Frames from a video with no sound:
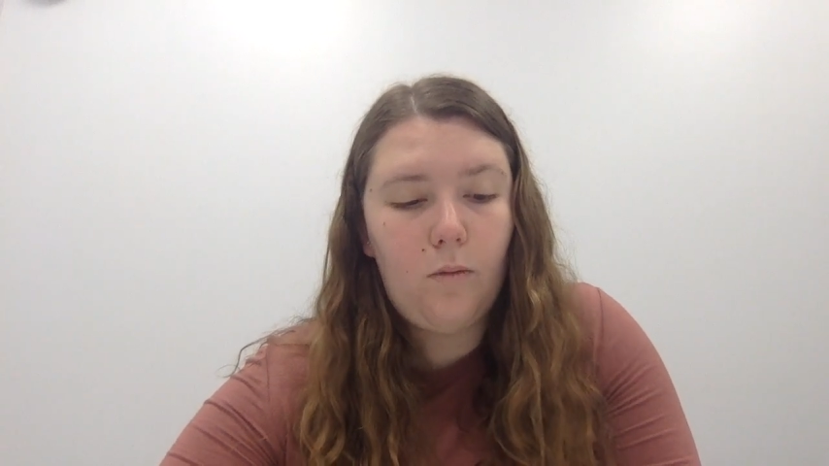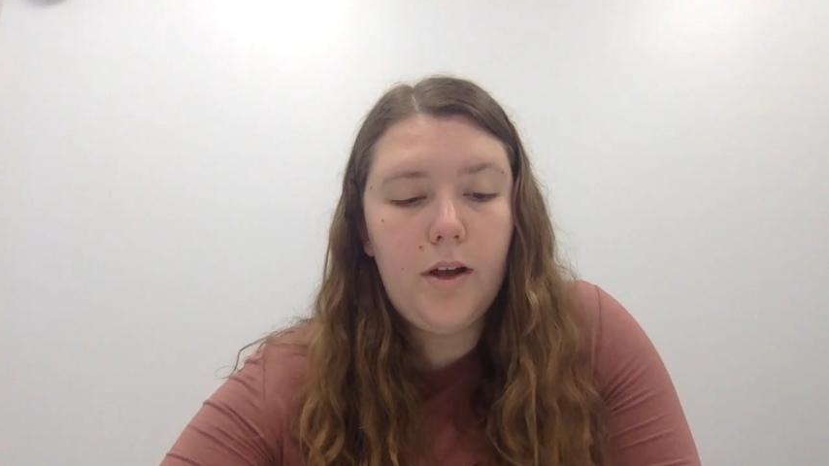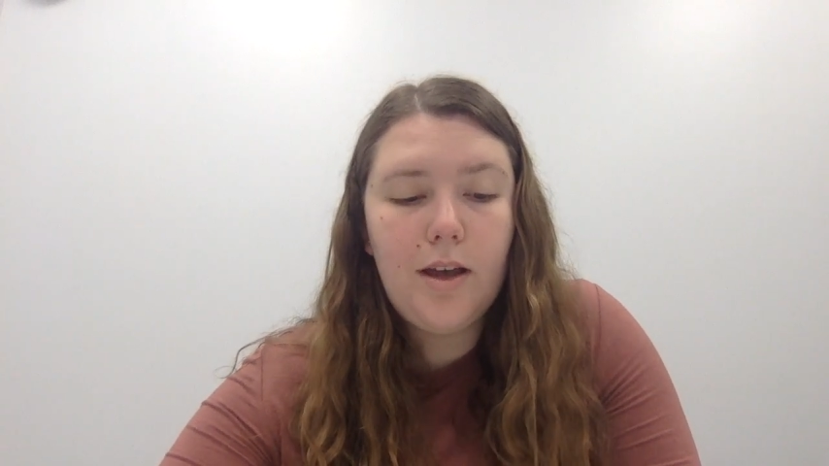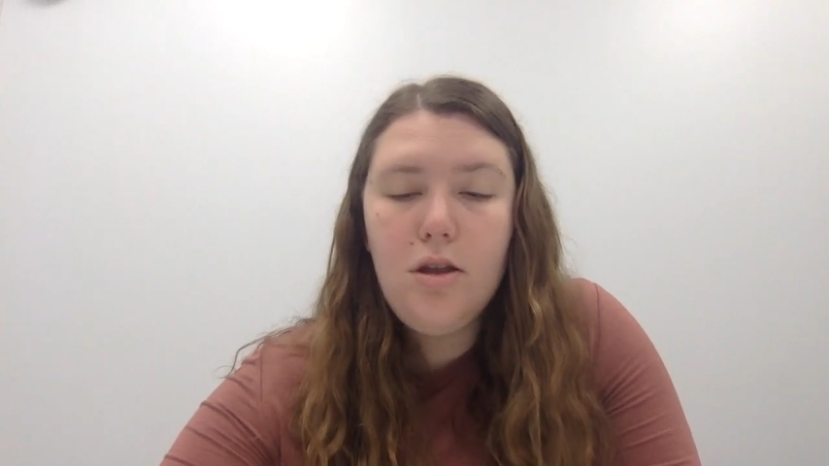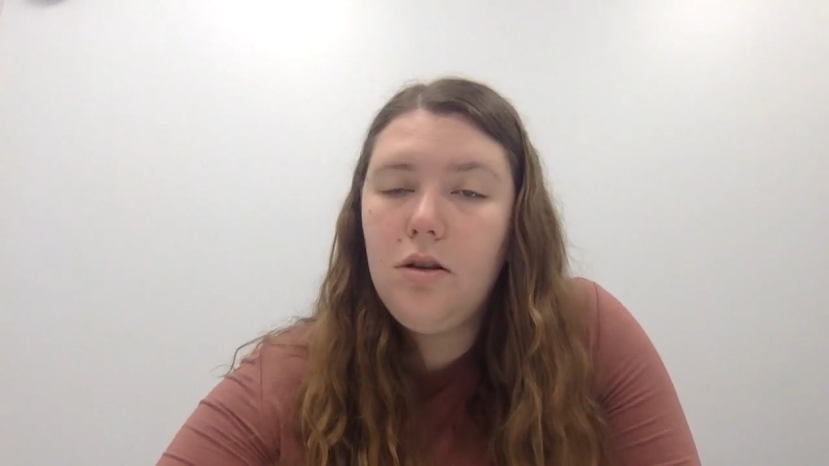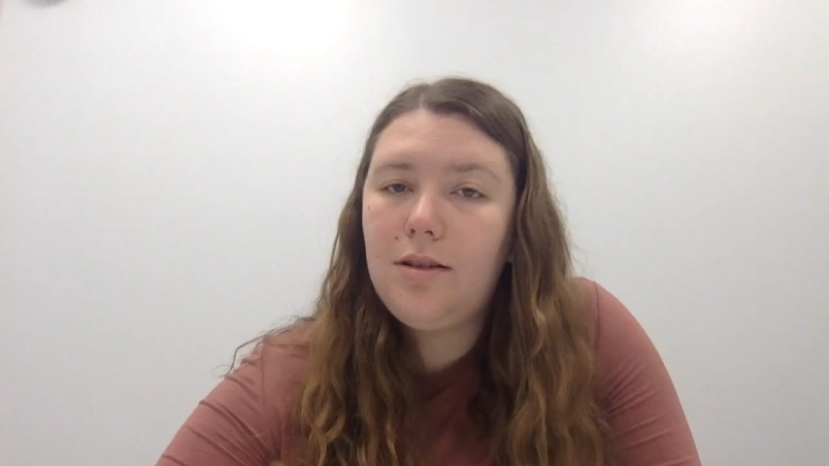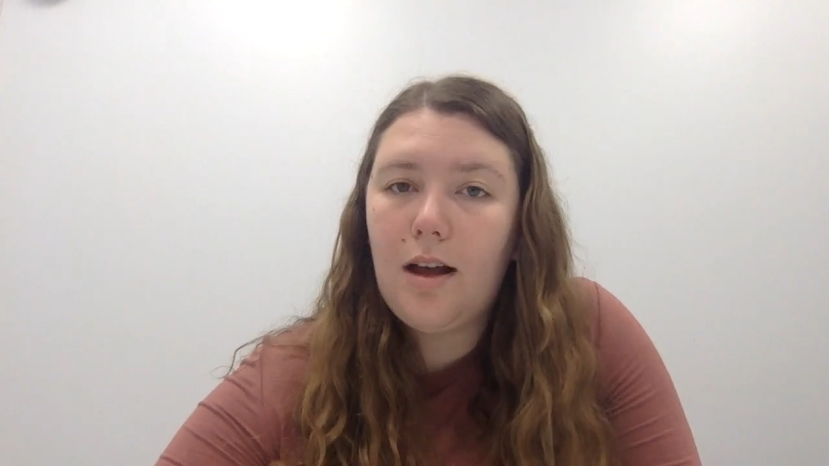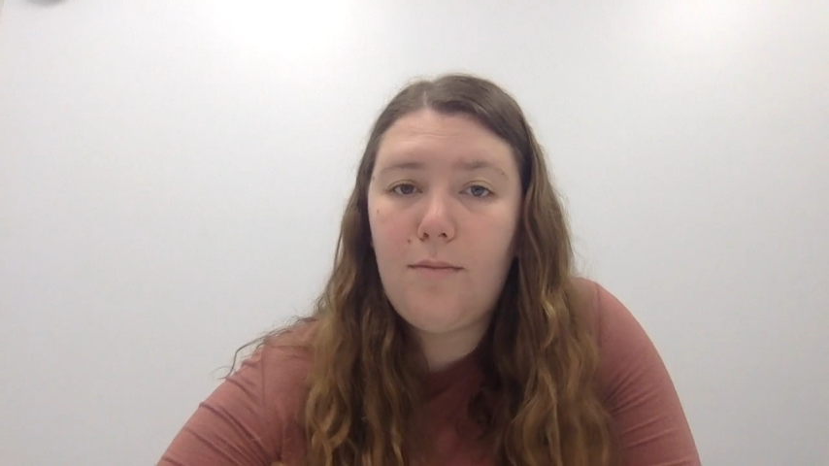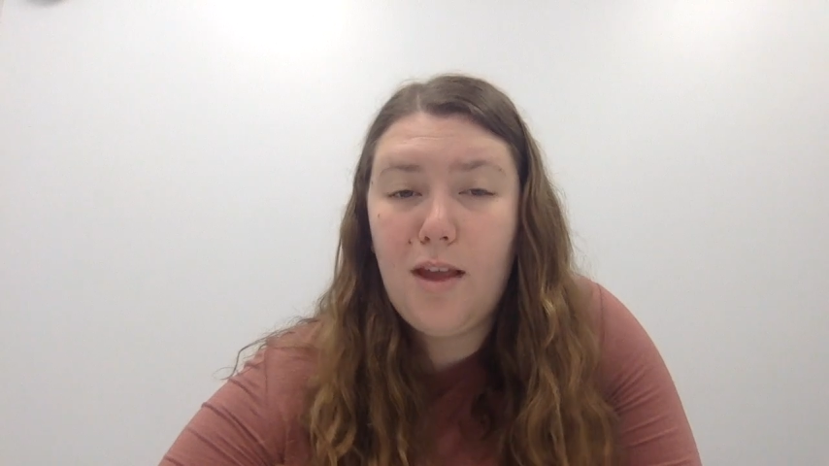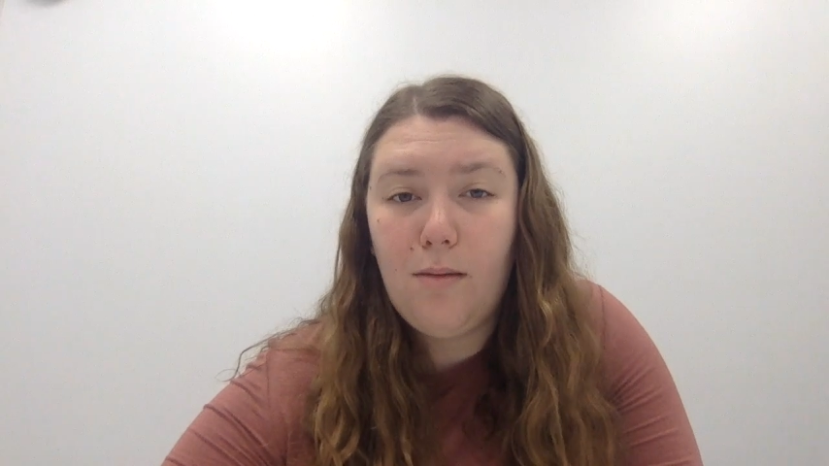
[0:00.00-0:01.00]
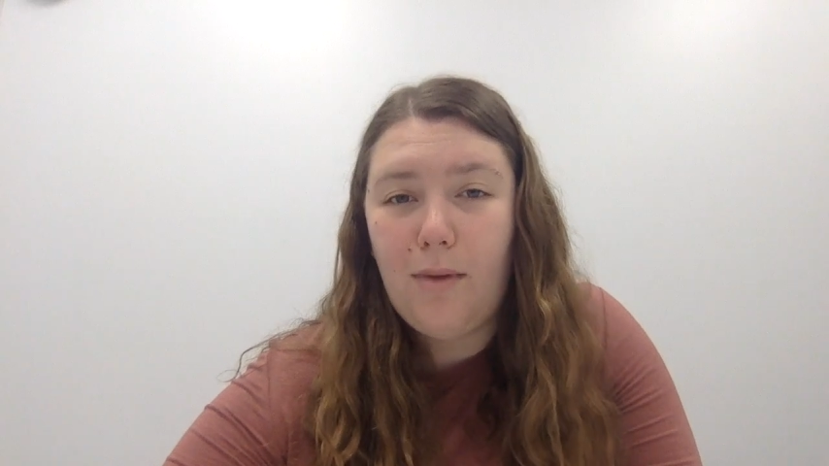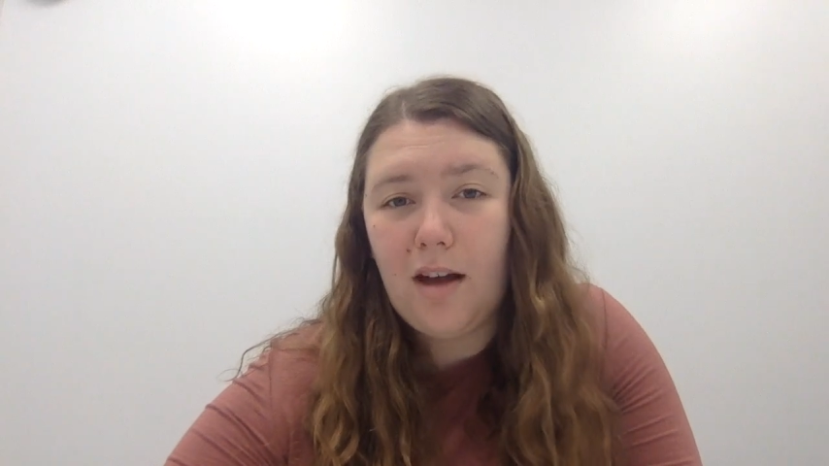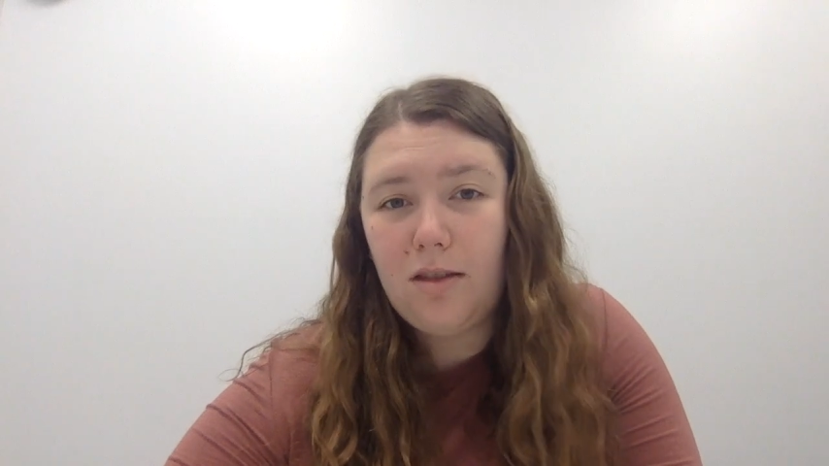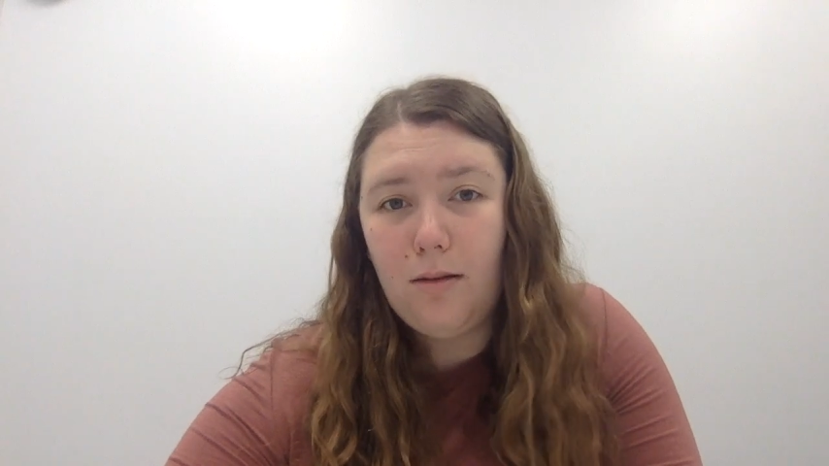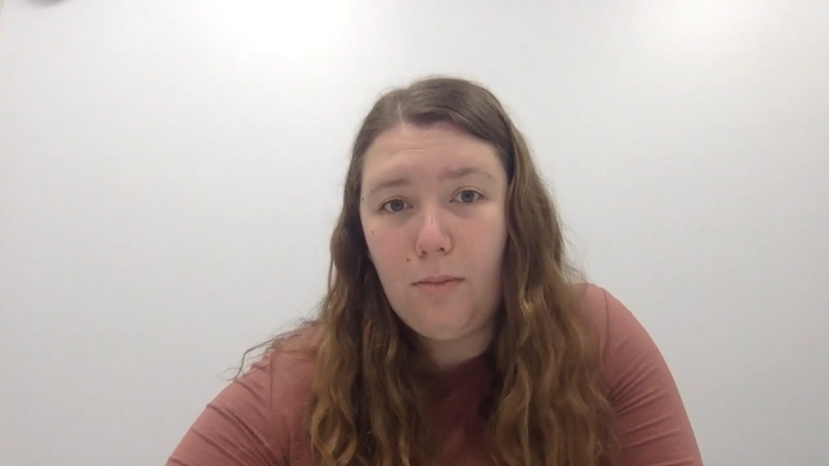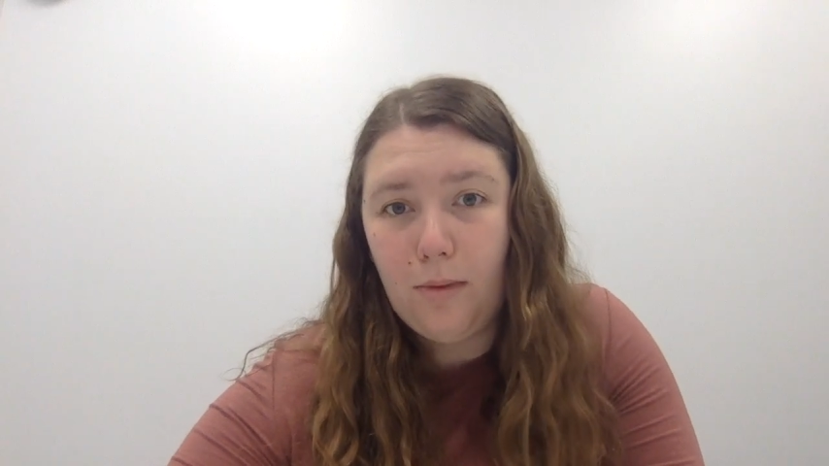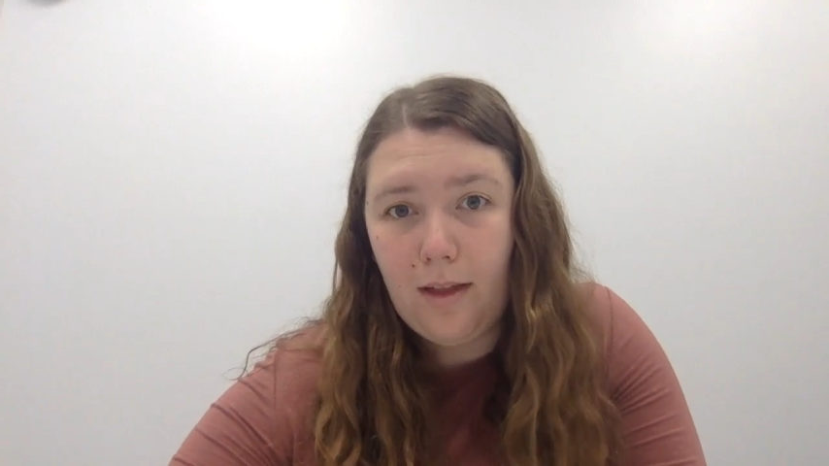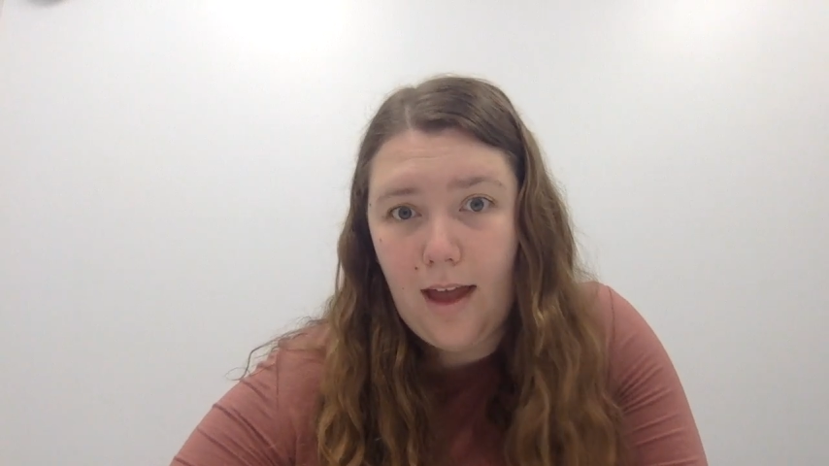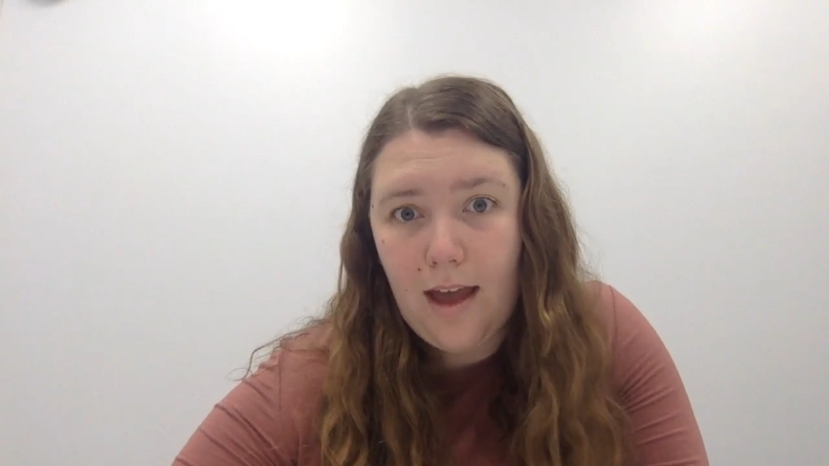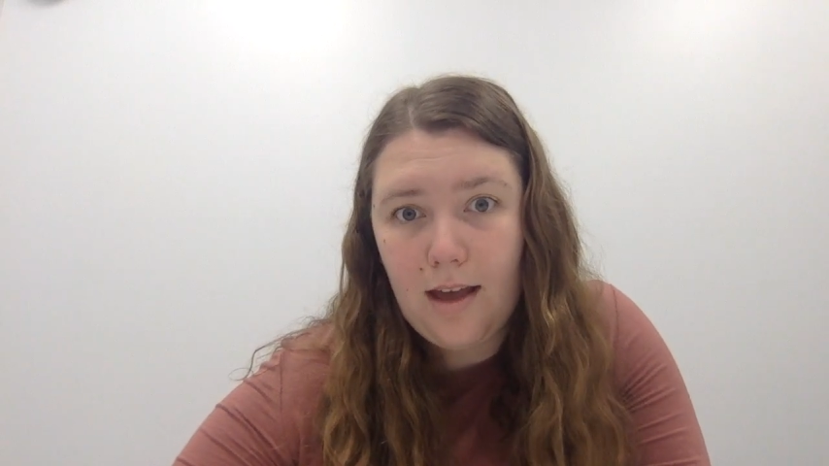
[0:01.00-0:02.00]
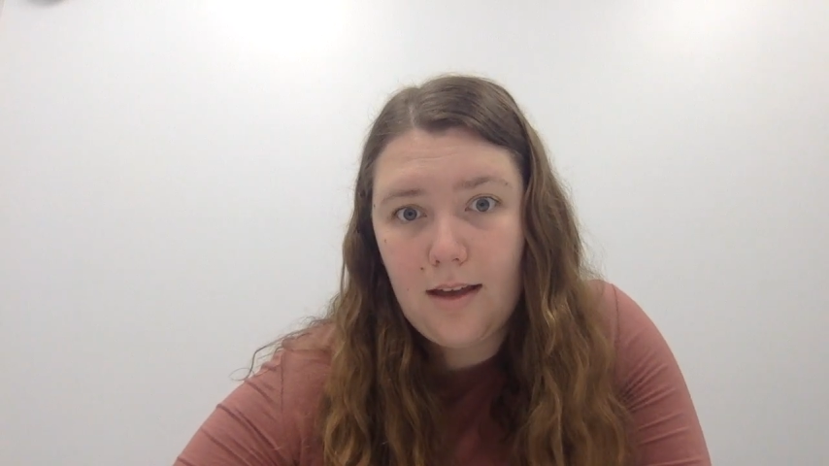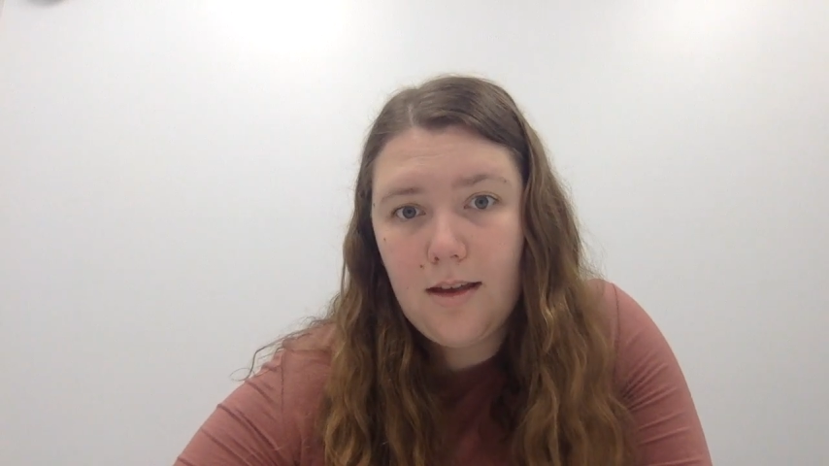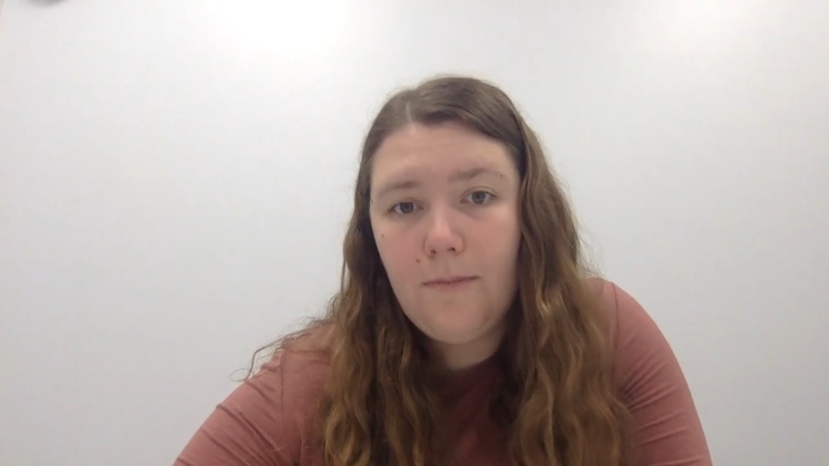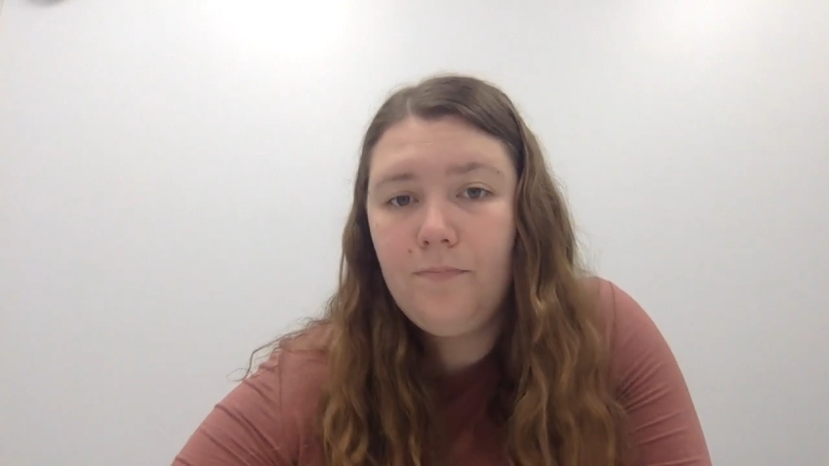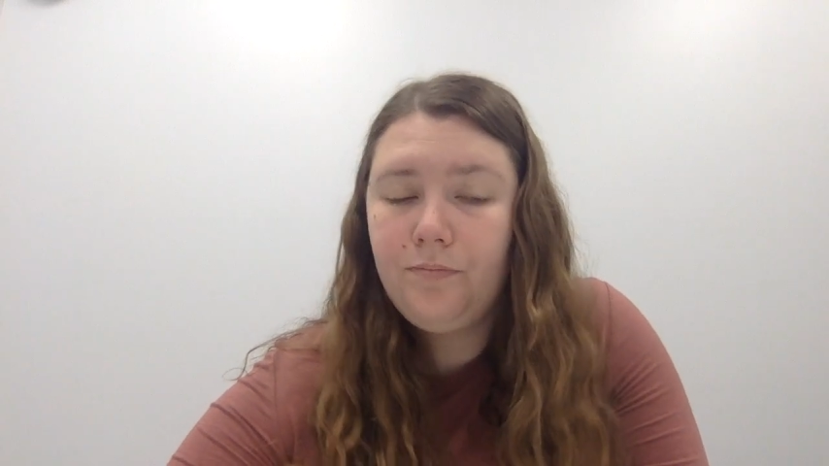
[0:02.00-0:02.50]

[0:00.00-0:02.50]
What can you tell me about the blank?